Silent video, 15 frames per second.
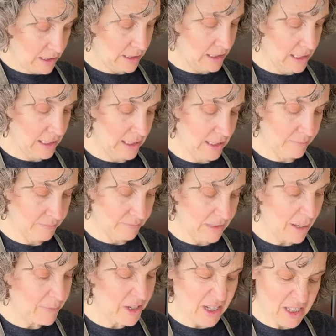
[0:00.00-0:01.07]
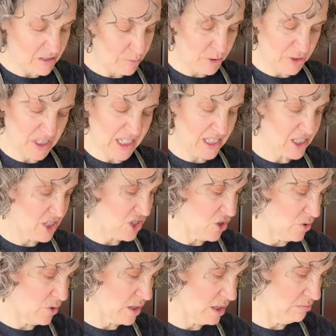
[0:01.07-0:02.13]
I'm going to put just
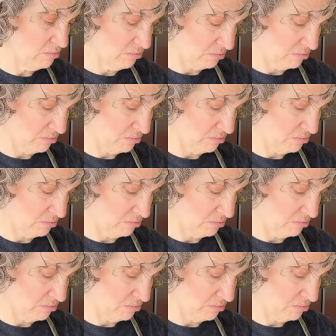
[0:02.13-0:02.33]
2, huh?